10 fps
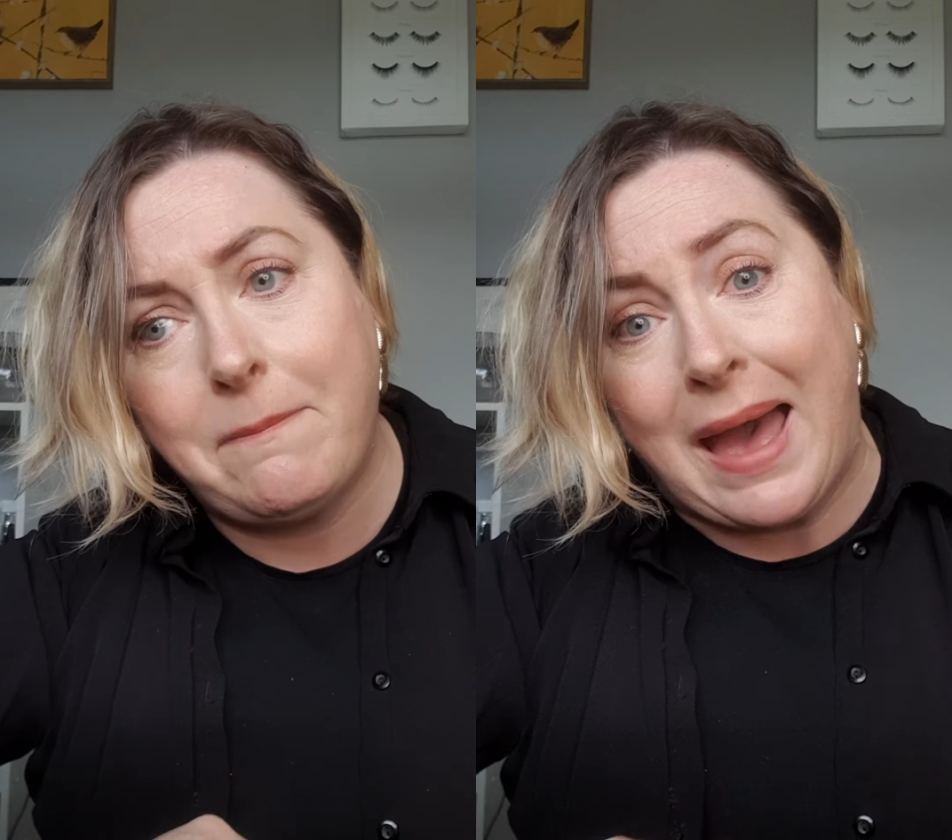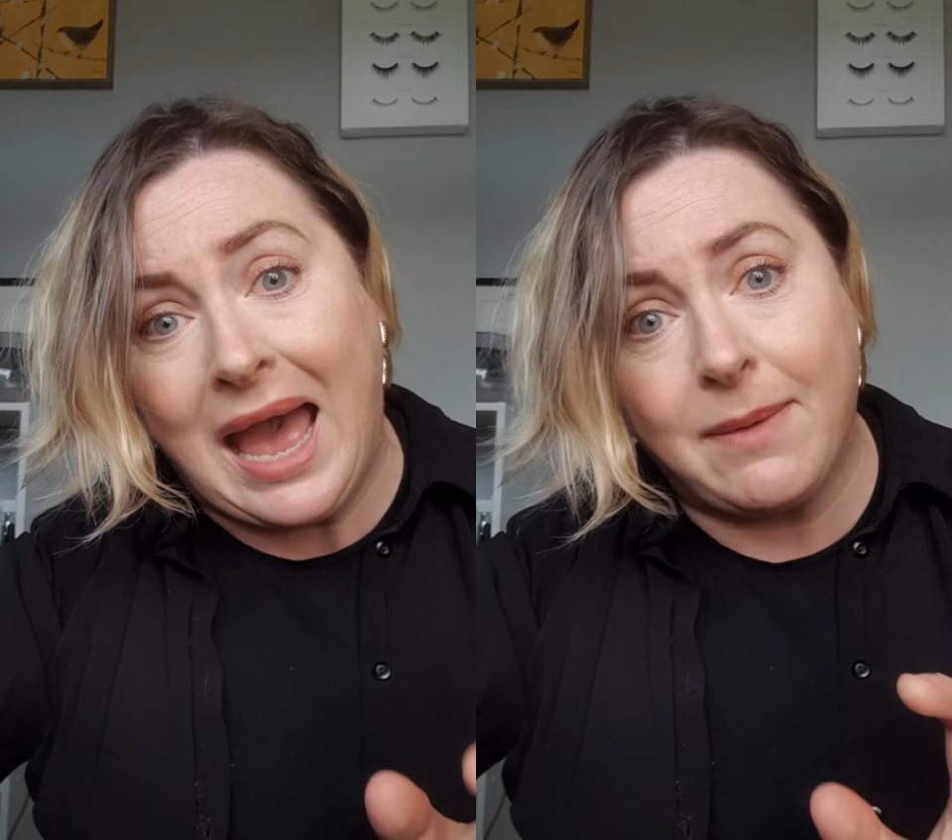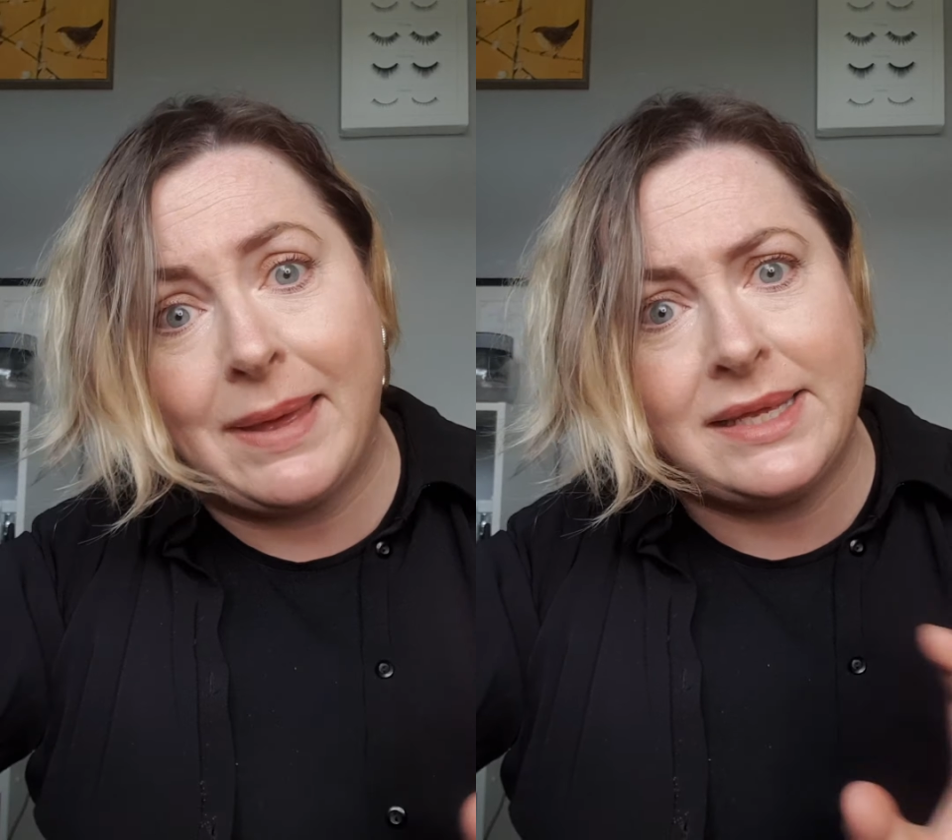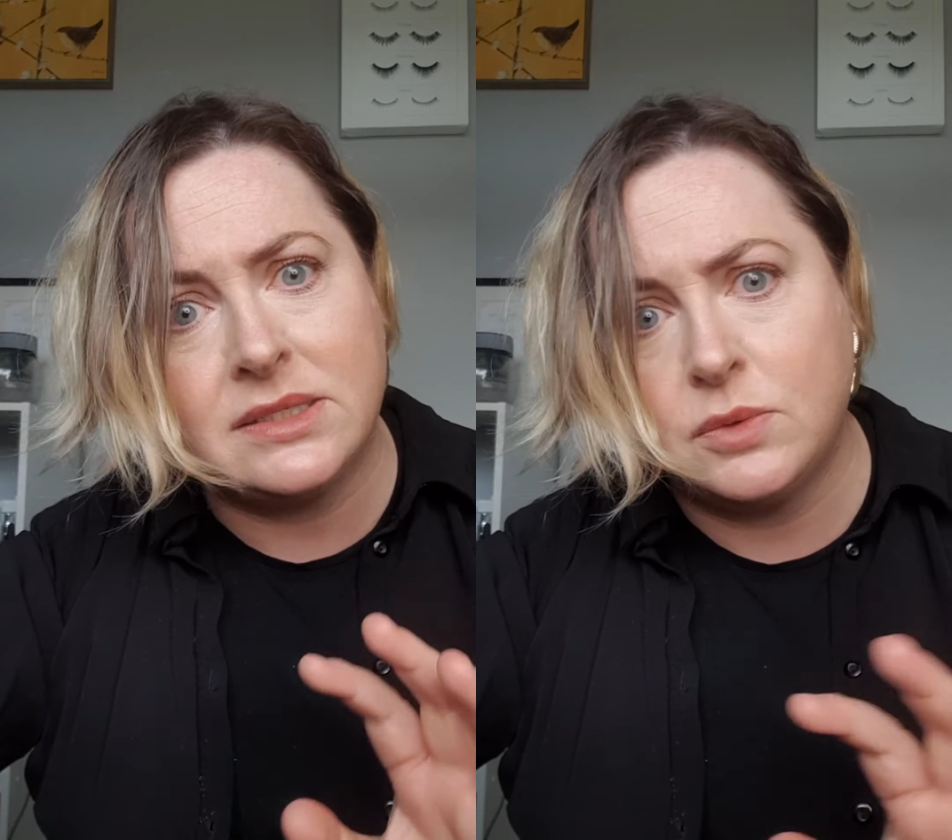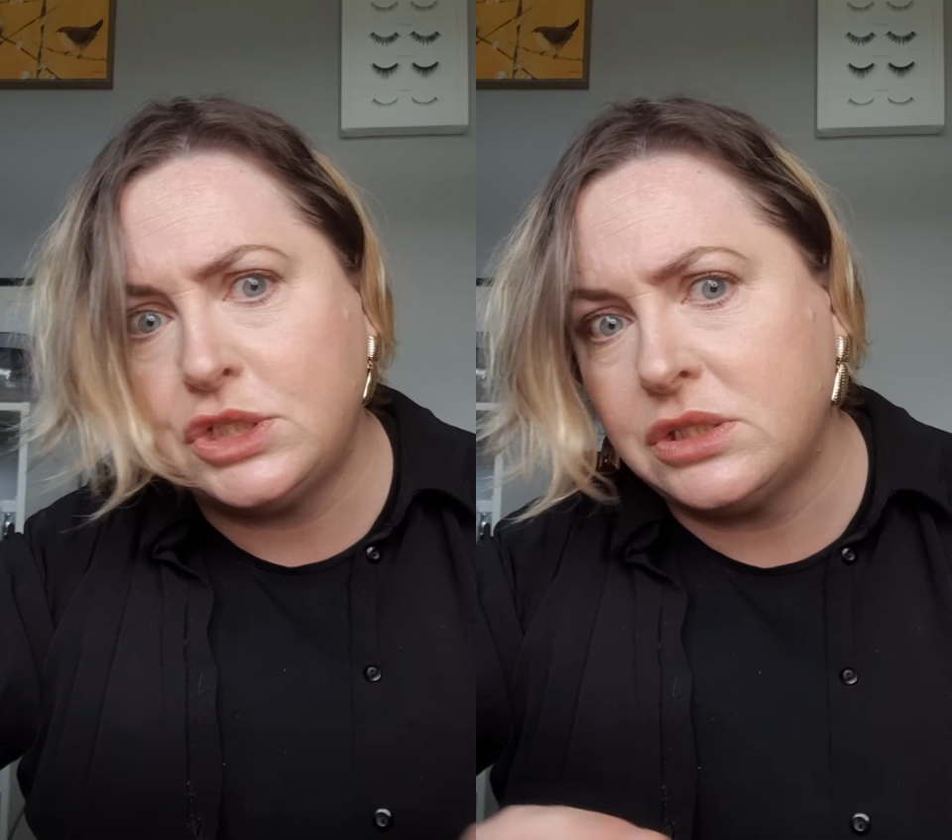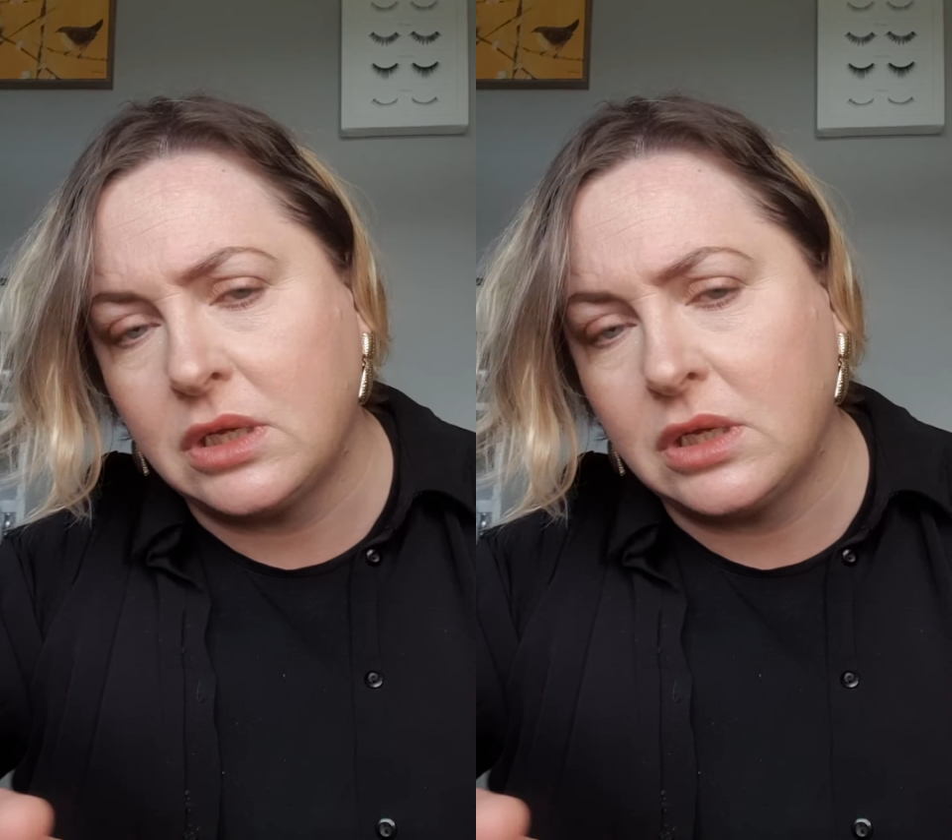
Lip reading: eye base which is